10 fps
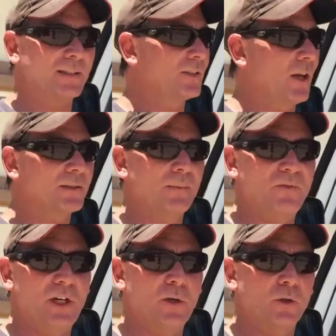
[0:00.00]
I saw some
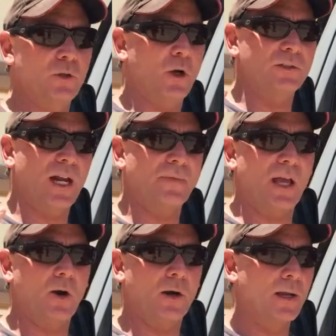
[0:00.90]
video goes, oh, it's not
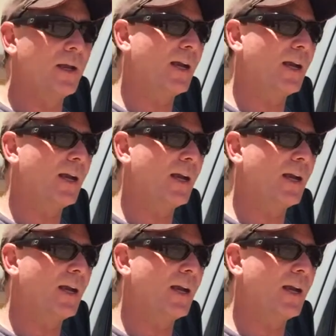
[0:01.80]
that hard.